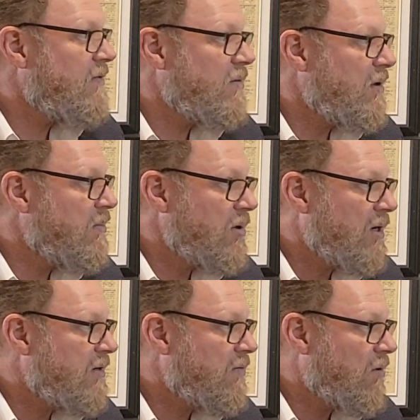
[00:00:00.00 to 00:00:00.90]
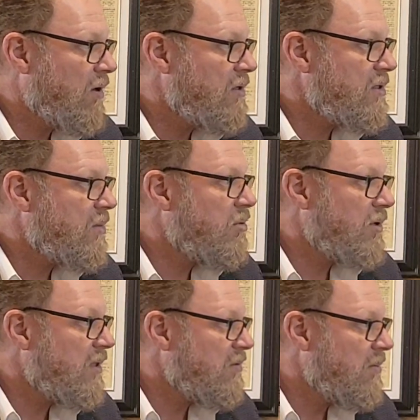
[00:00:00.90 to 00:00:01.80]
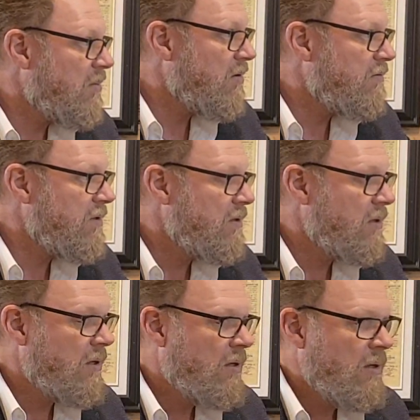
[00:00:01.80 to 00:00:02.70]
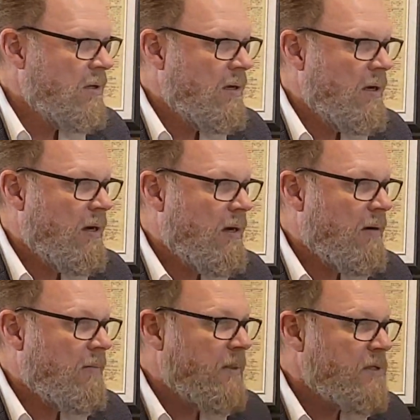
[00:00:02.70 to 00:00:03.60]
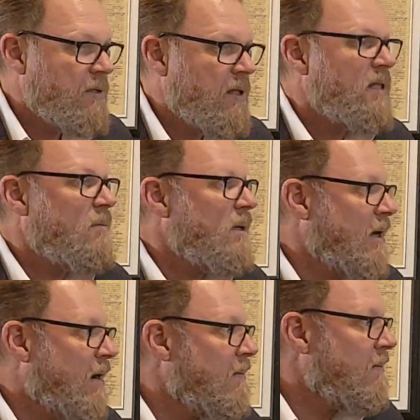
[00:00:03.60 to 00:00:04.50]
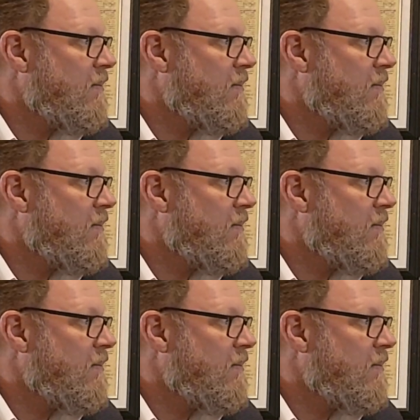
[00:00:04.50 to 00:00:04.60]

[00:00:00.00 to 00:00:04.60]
their reproductive organs completely removed, so that they become